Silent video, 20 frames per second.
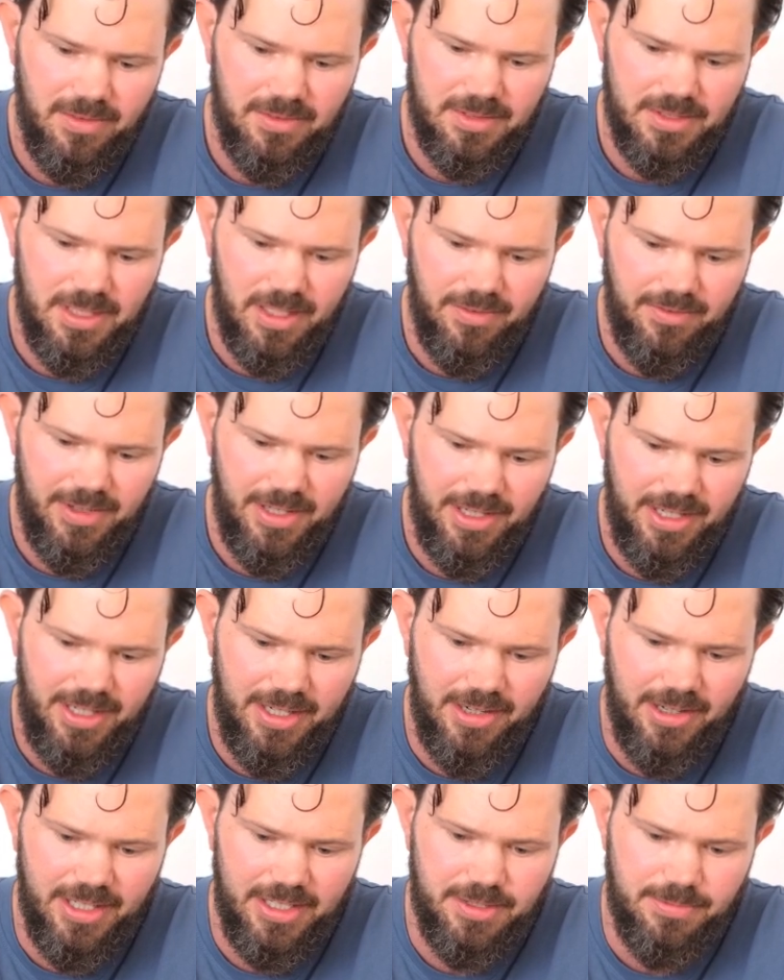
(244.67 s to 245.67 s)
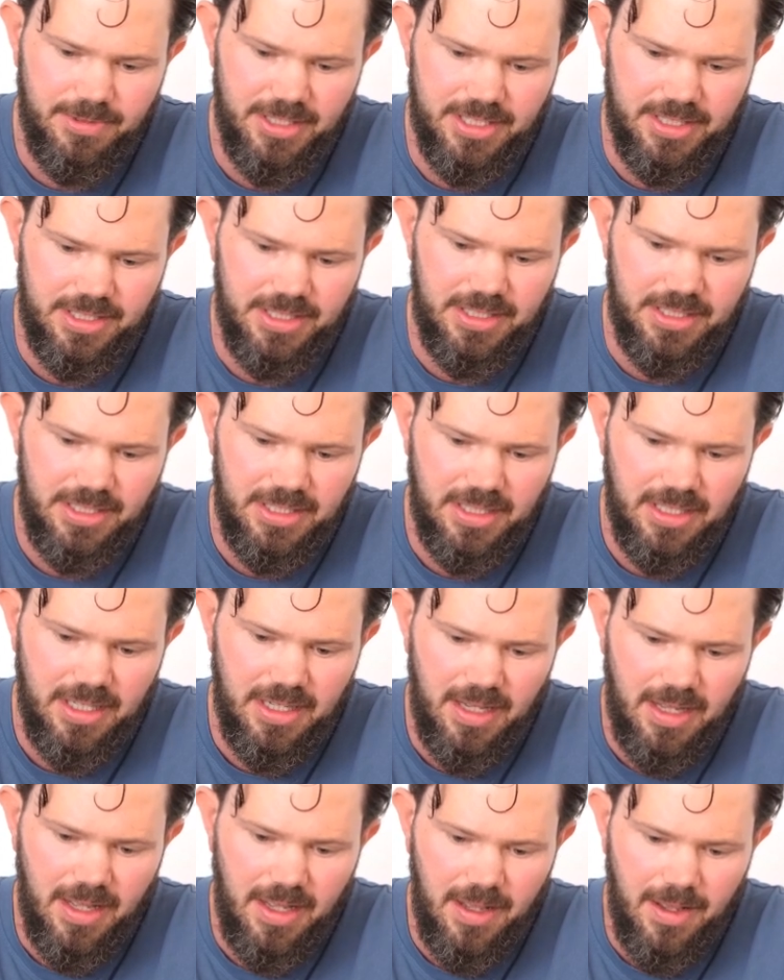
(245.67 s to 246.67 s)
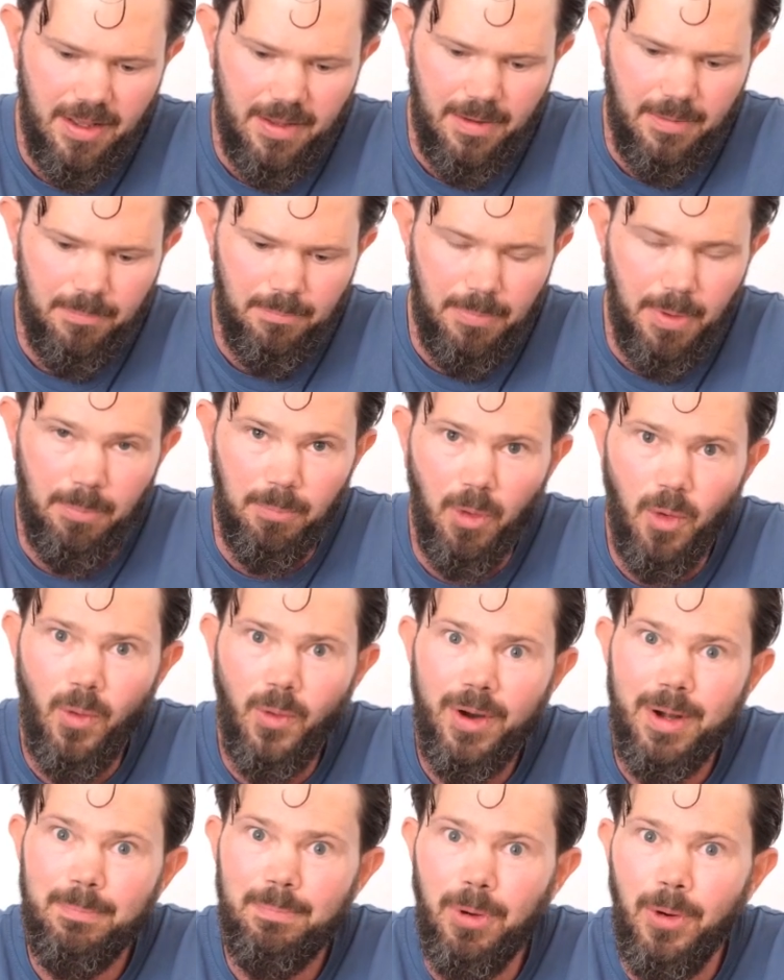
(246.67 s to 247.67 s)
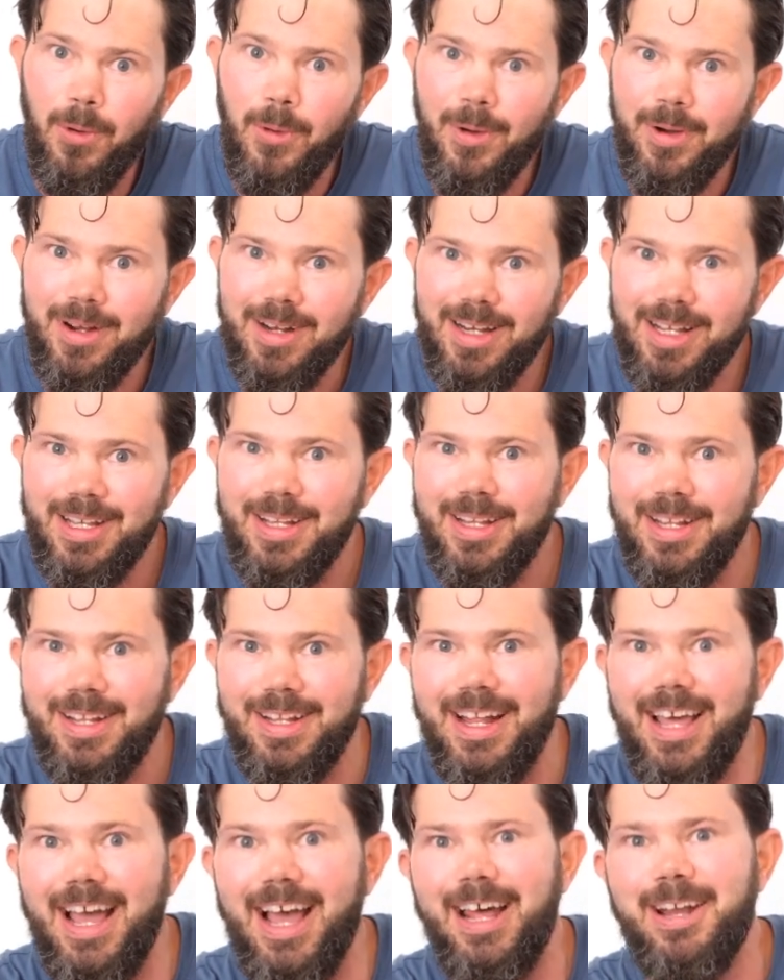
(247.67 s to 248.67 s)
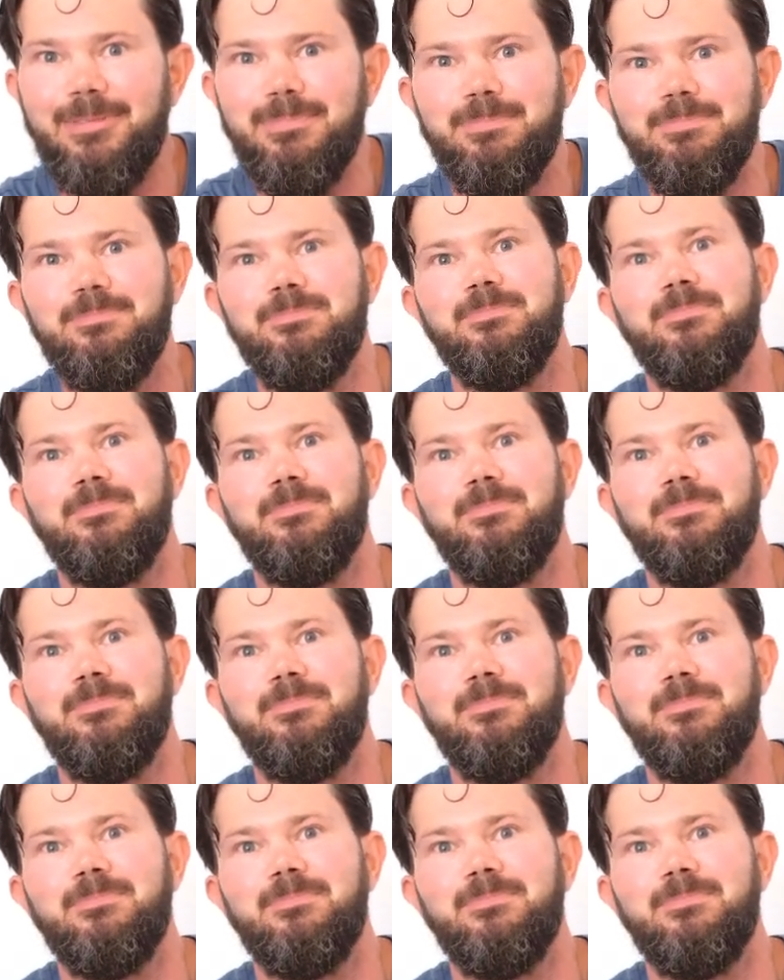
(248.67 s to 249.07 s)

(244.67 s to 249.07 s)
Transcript: So a very nice whiskey. But more importantly than that